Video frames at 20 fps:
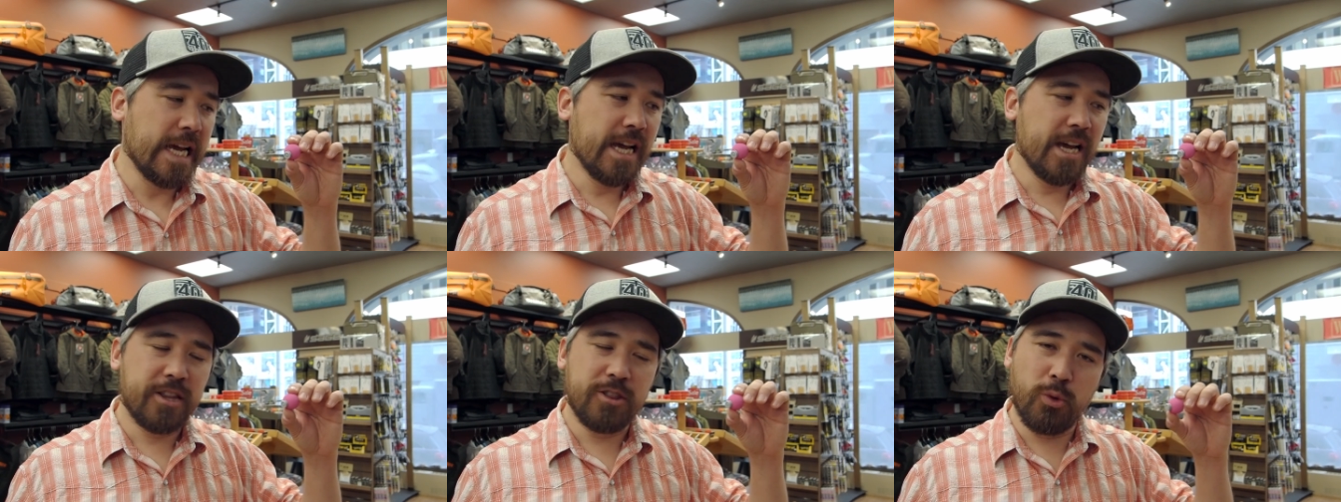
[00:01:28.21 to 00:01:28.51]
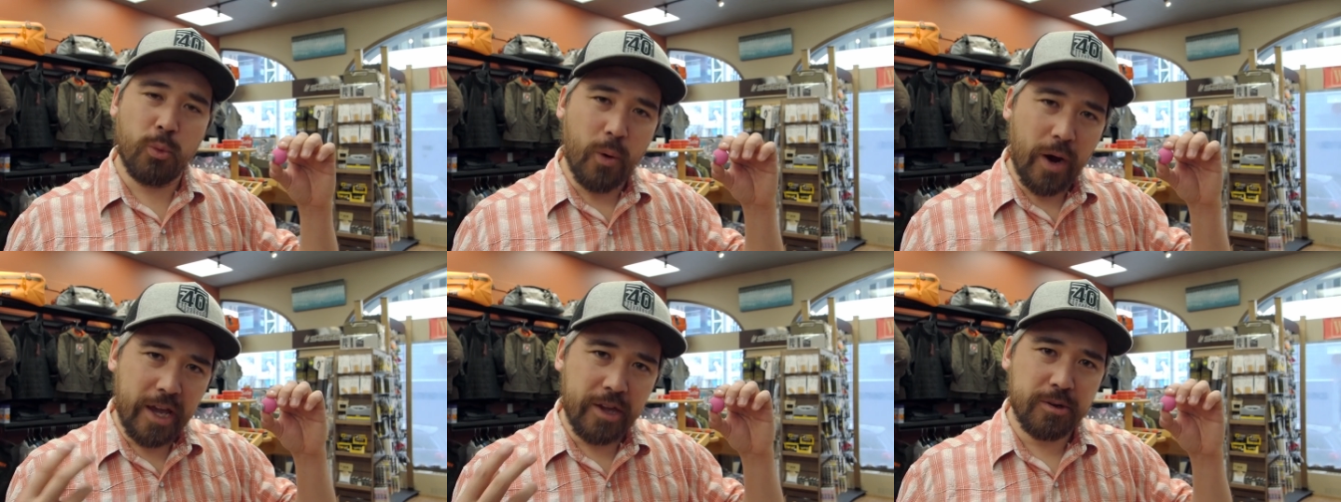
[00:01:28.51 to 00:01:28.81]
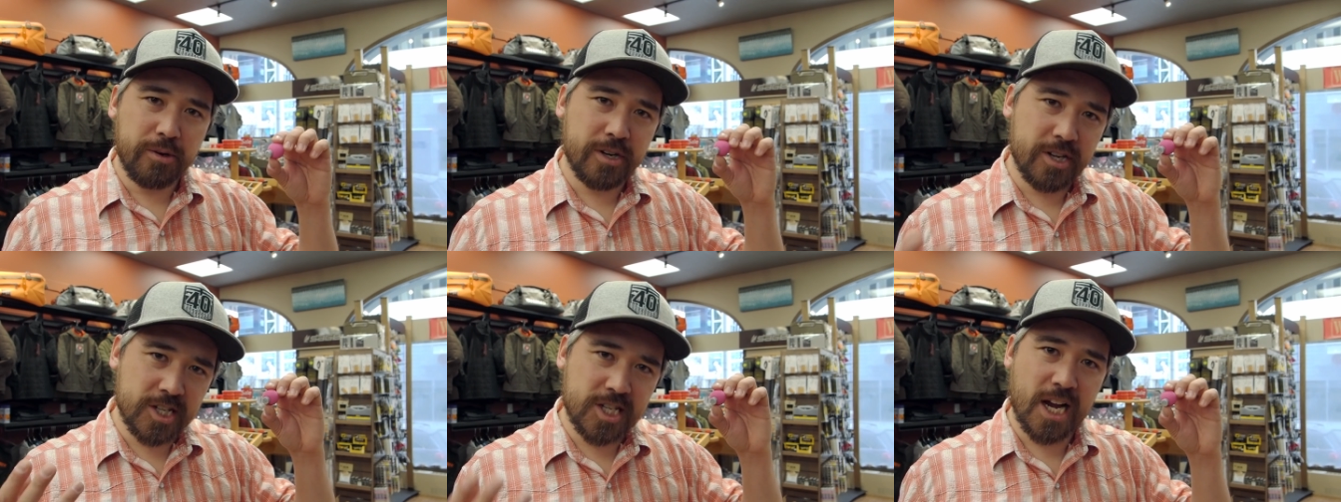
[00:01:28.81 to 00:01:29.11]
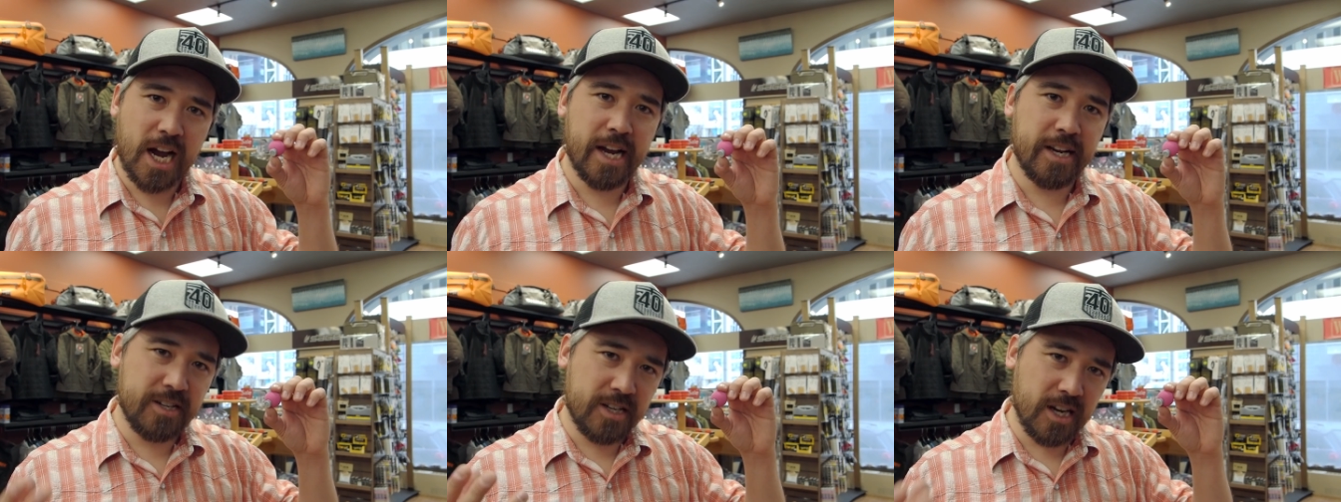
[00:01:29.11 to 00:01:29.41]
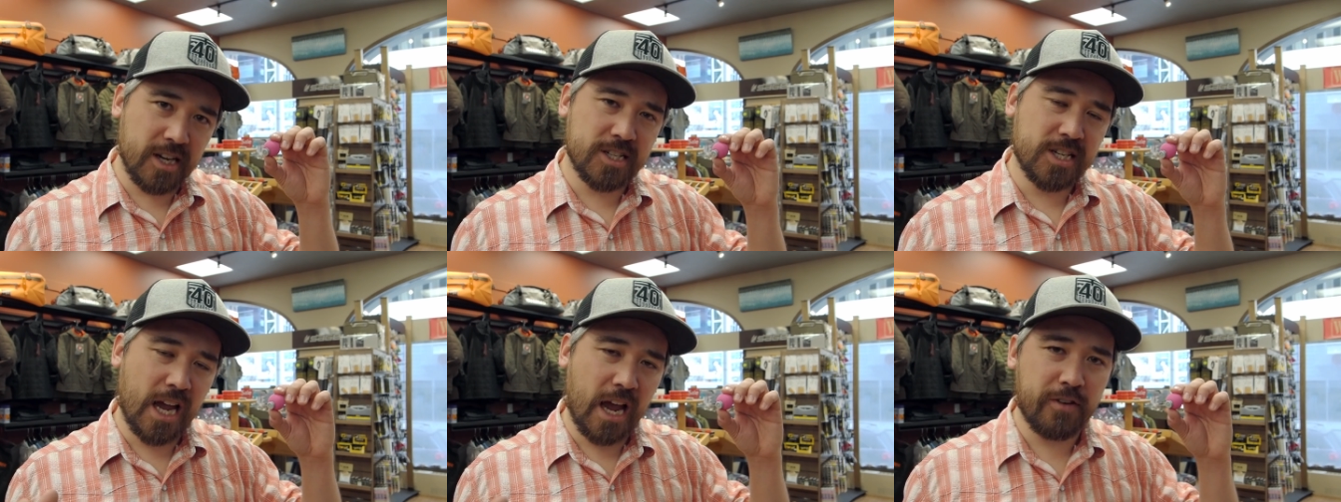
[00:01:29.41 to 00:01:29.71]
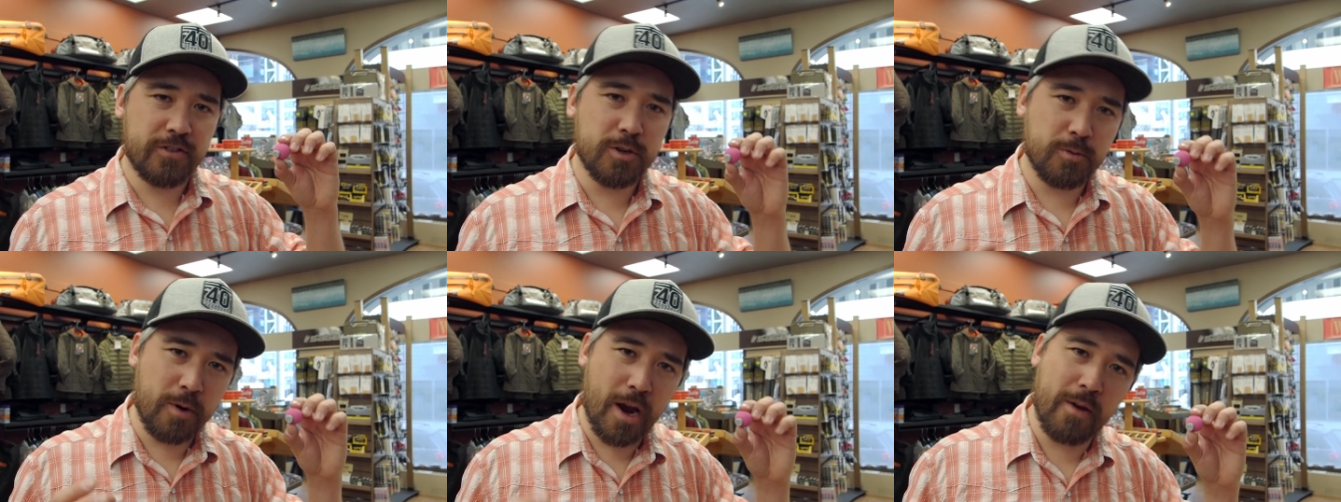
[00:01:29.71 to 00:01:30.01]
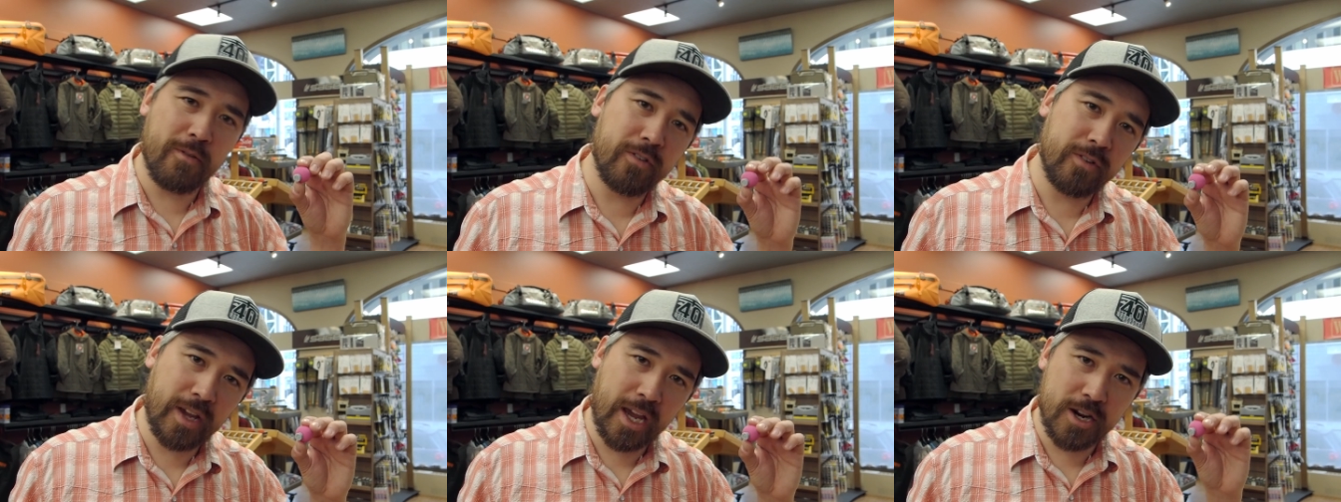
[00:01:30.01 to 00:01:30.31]
The way they're designed does have some
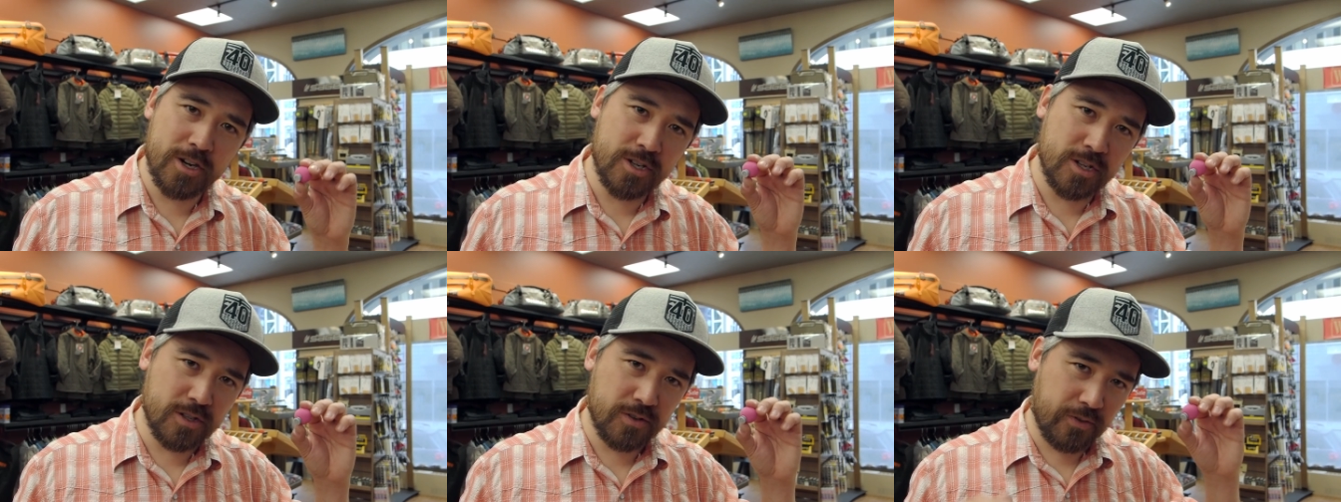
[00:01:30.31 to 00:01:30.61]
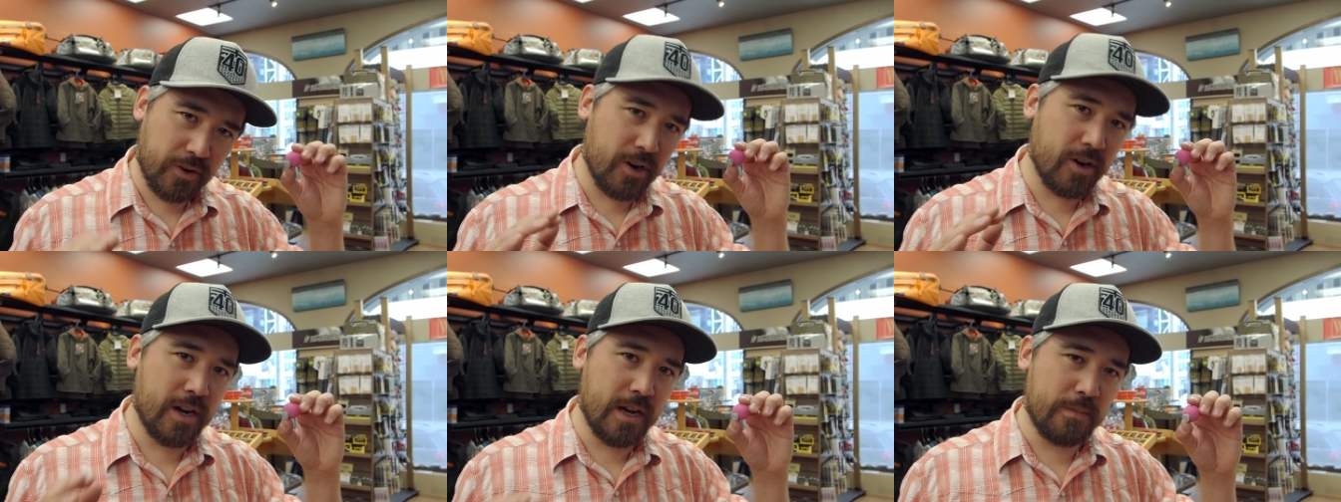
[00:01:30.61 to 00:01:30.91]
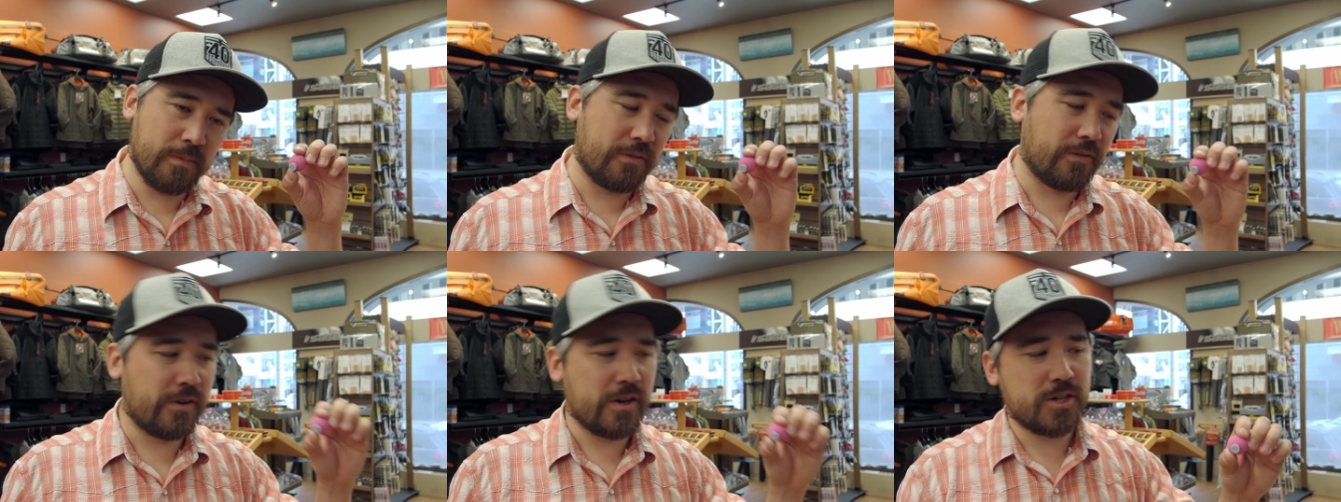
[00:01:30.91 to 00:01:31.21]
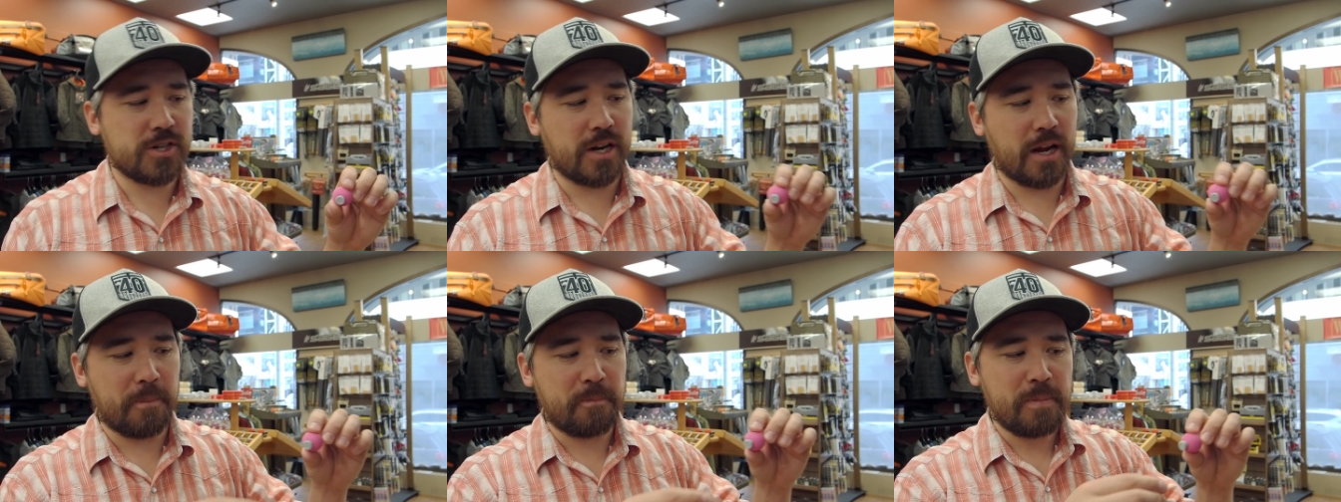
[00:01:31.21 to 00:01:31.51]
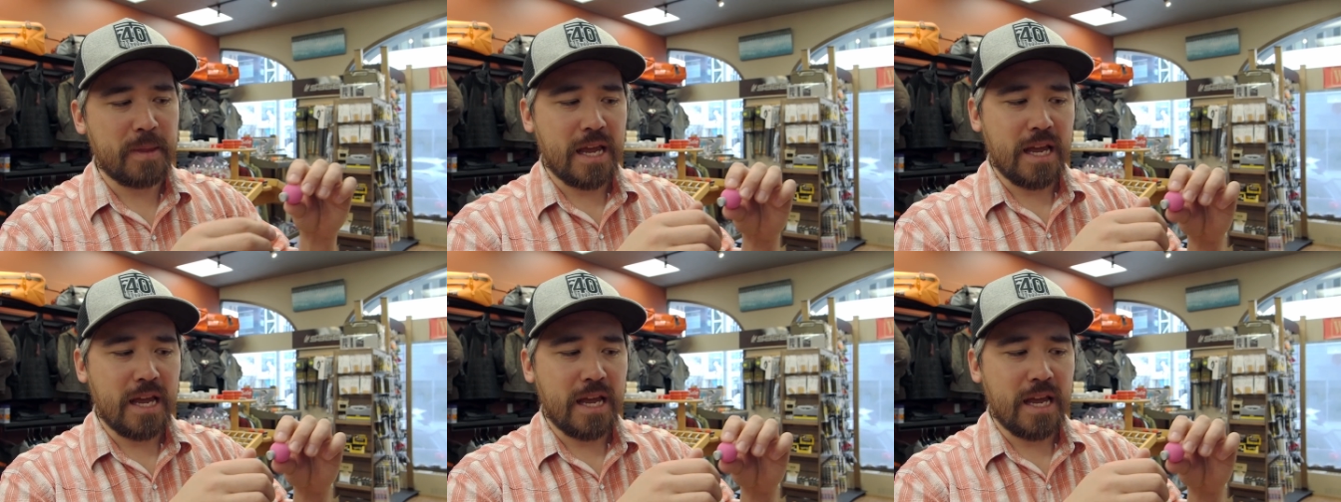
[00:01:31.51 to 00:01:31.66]
ramifications for your nymph fishing.